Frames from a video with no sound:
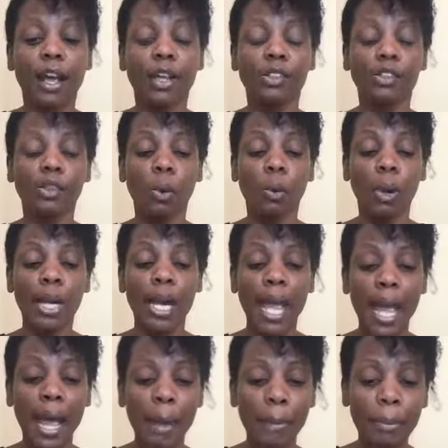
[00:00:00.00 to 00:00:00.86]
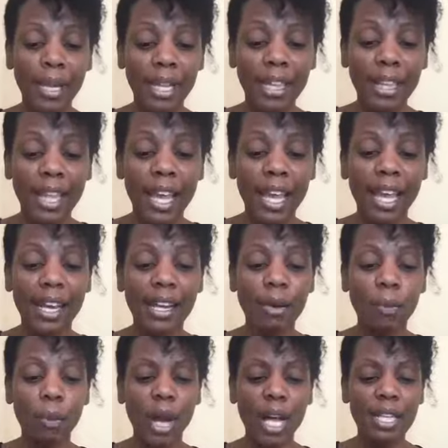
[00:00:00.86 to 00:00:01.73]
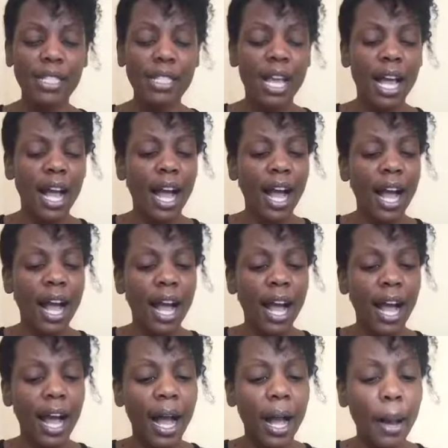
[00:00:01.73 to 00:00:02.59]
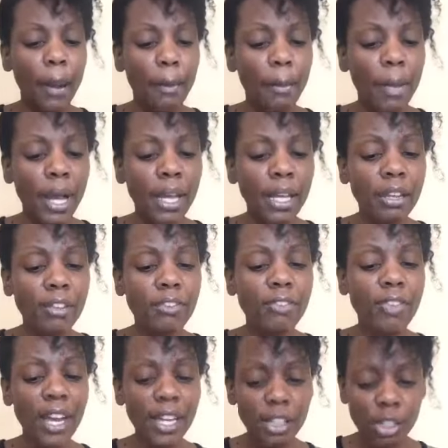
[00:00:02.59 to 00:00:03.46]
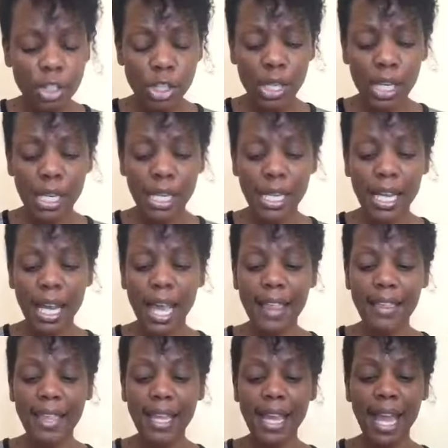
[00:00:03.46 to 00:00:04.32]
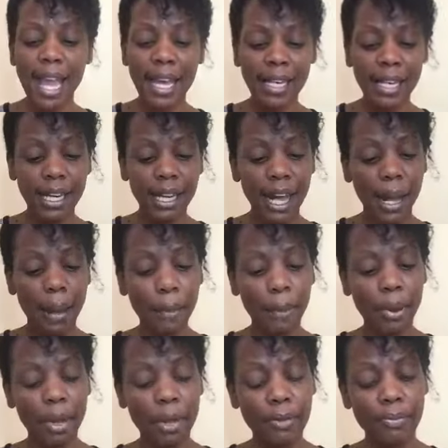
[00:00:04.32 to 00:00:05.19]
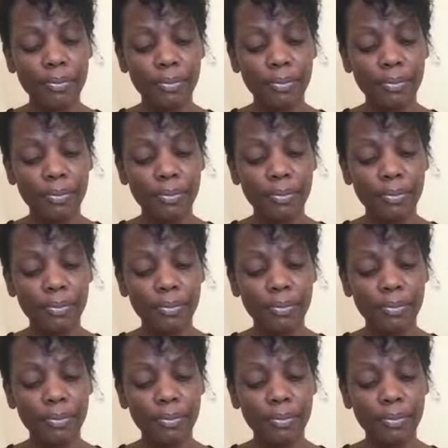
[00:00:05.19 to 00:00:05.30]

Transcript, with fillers: So what happened then was um, eventually they ended up